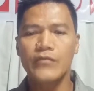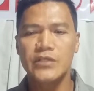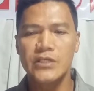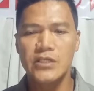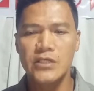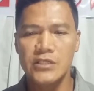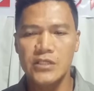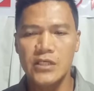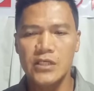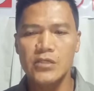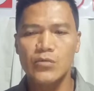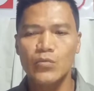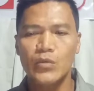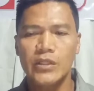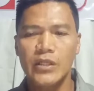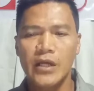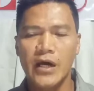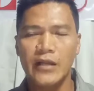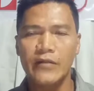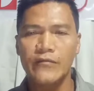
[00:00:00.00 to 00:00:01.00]
Jesus
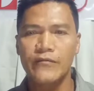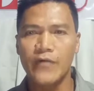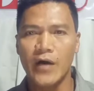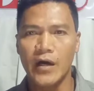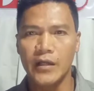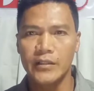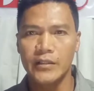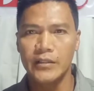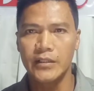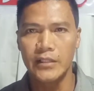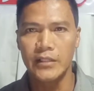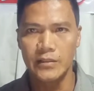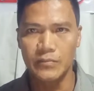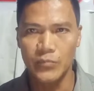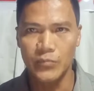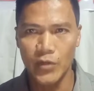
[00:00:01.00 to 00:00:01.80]
with God the Father in